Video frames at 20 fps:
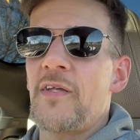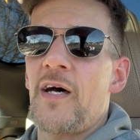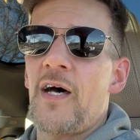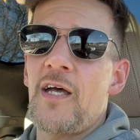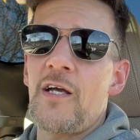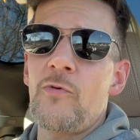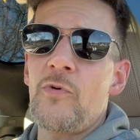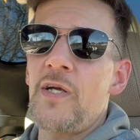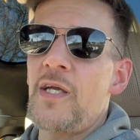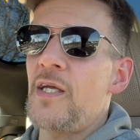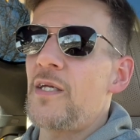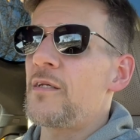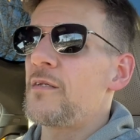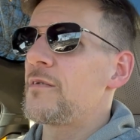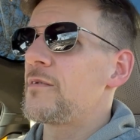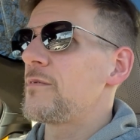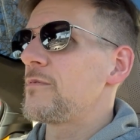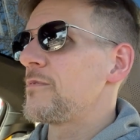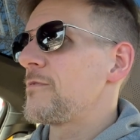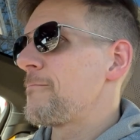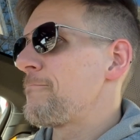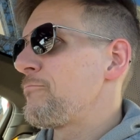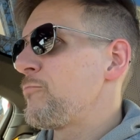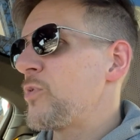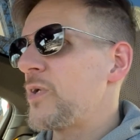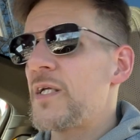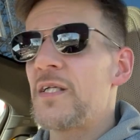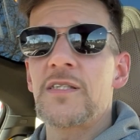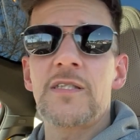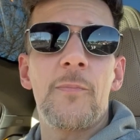highway,
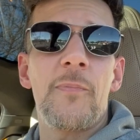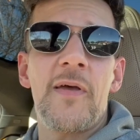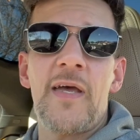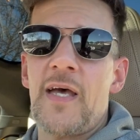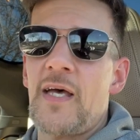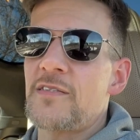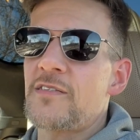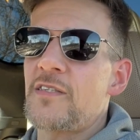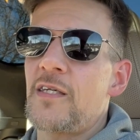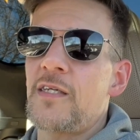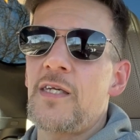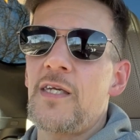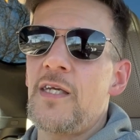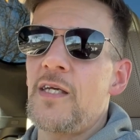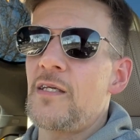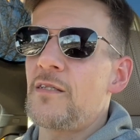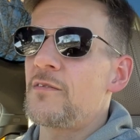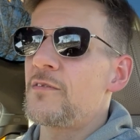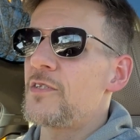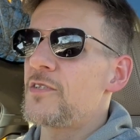when I need to pass, I can.